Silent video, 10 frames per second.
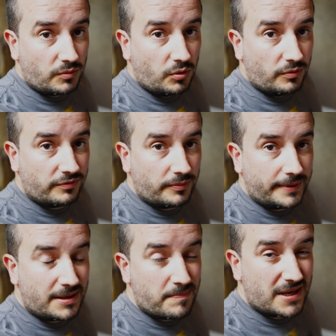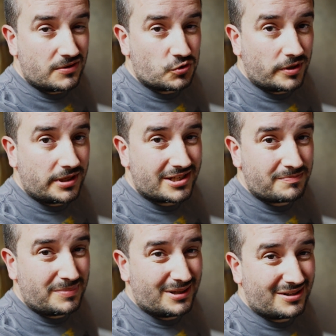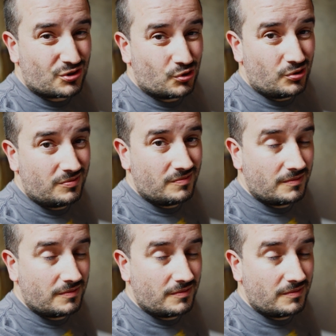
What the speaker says: hopefully we can be enjoying this beer soon.